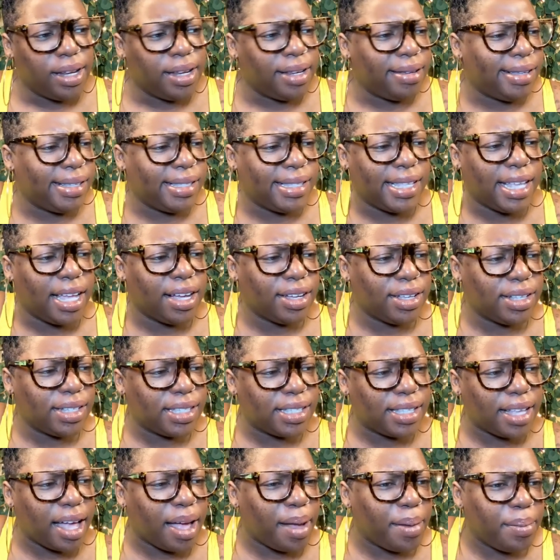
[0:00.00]
It's not going to
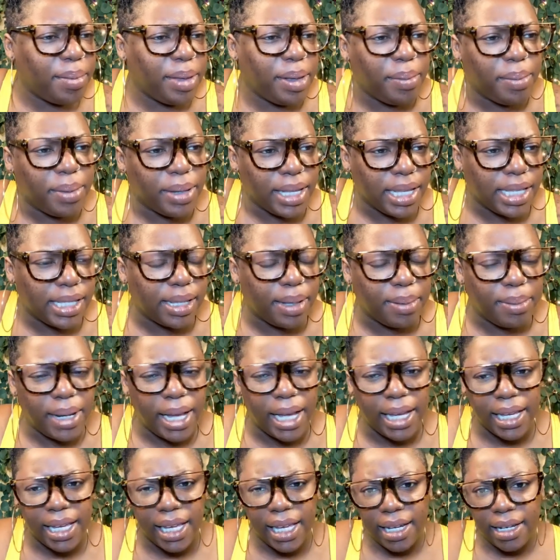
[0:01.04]
stop me because I'm
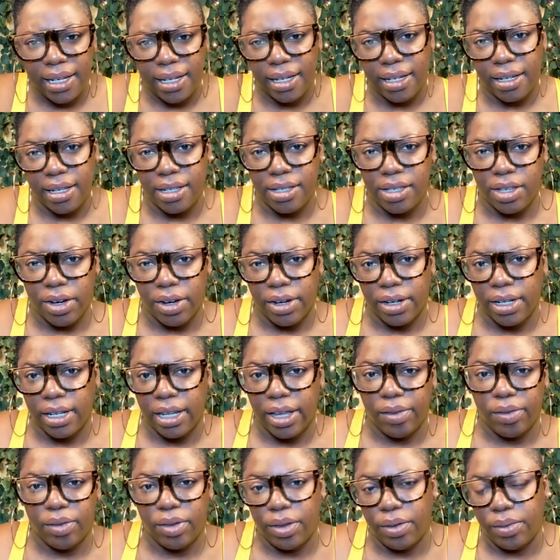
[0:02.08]
not getting a certain
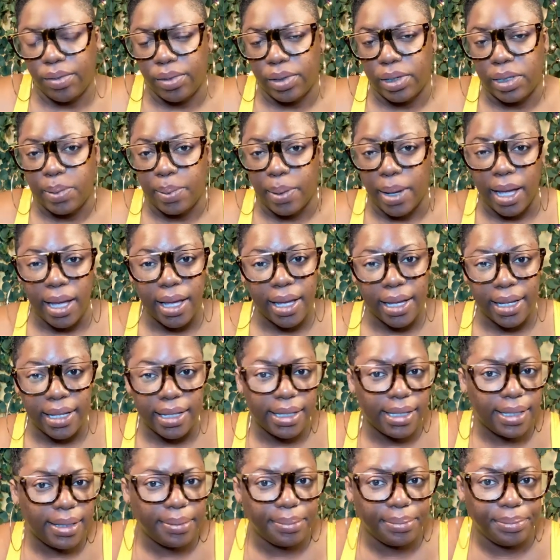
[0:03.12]
level of
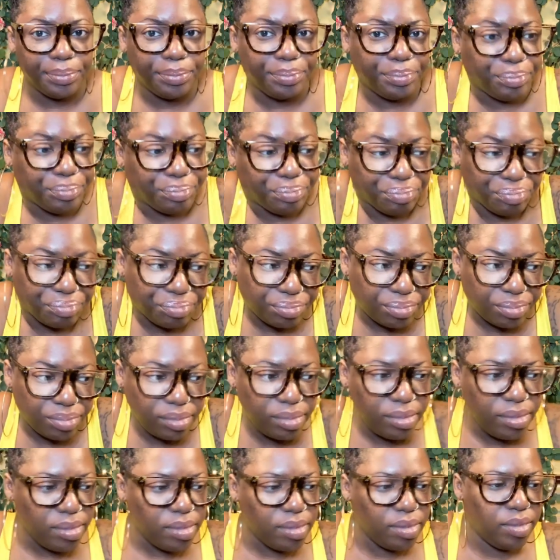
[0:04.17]
response.
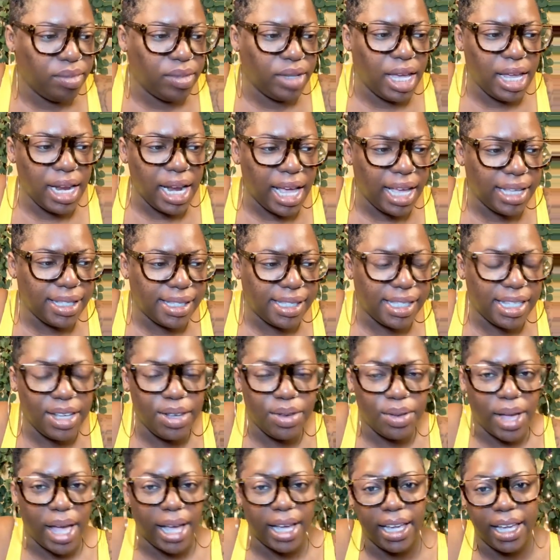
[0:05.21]
And I
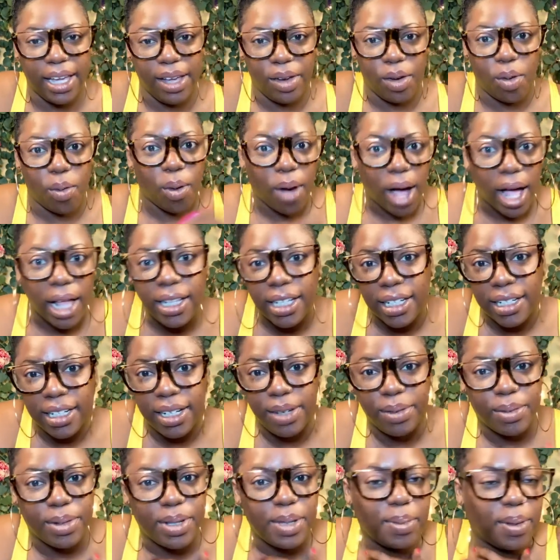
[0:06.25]
get
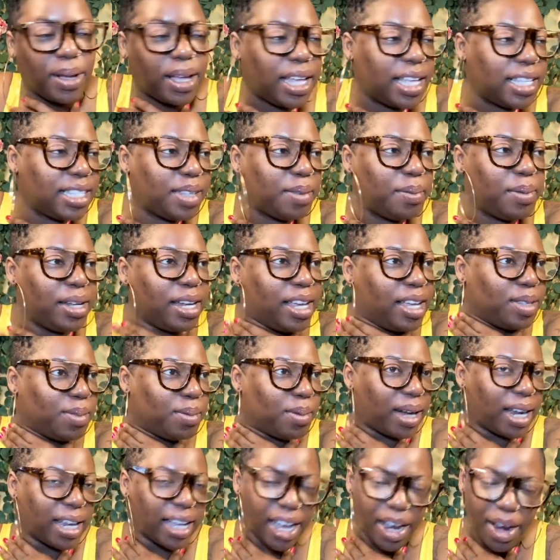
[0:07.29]
quality response. I mean, that's
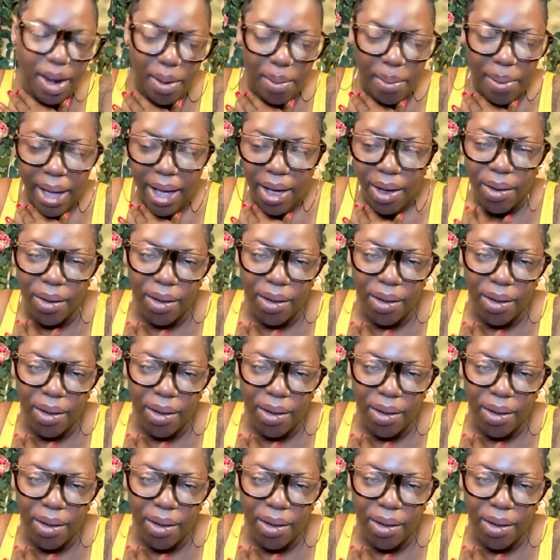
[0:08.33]
what I care about.